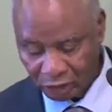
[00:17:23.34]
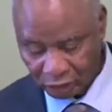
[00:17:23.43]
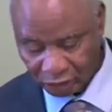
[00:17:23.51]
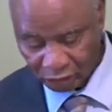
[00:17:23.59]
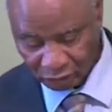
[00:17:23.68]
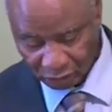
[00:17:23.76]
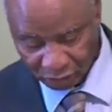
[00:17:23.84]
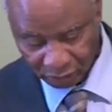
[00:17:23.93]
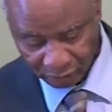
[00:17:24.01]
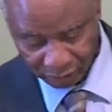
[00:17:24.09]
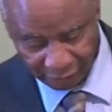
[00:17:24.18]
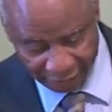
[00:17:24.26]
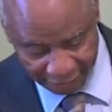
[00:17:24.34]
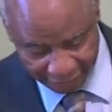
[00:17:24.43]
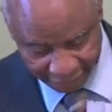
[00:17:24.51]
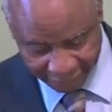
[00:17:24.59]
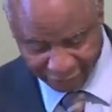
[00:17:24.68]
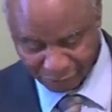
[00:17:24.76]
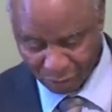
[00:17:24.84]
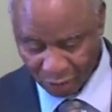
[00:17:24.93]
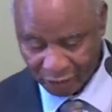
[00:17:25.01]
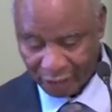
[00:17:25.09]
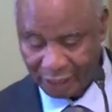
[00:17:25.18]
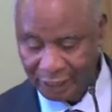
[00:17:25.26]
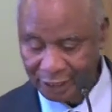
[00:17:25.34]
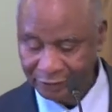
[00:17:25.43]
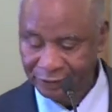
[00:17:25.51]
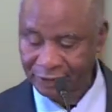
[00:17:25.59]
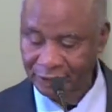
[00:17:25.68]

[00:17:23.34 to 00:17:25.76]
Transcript: to you this morning is